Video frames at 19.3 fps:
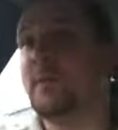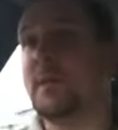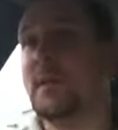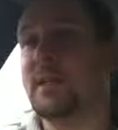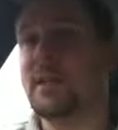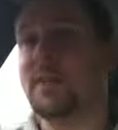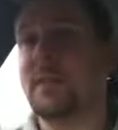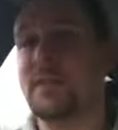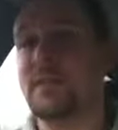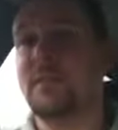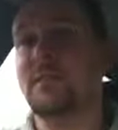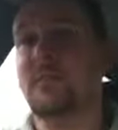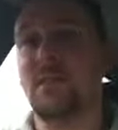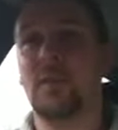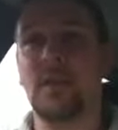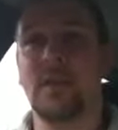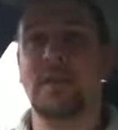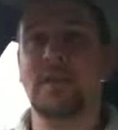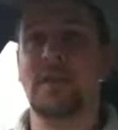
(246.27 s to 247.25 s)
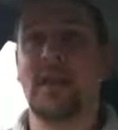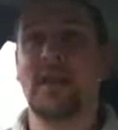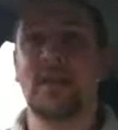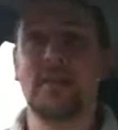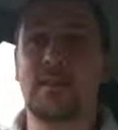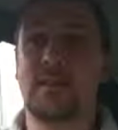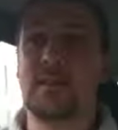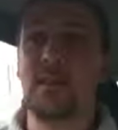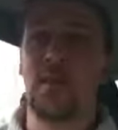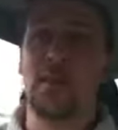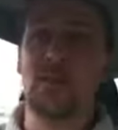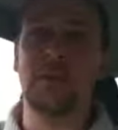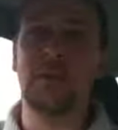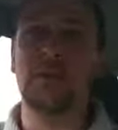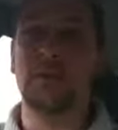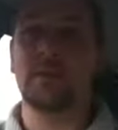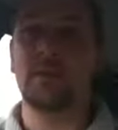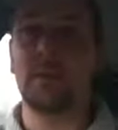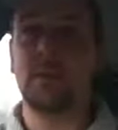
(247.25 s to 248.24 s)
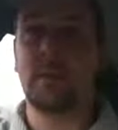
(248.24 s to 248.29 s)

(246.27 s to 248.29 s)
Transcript: but it's just the voice gets stopped.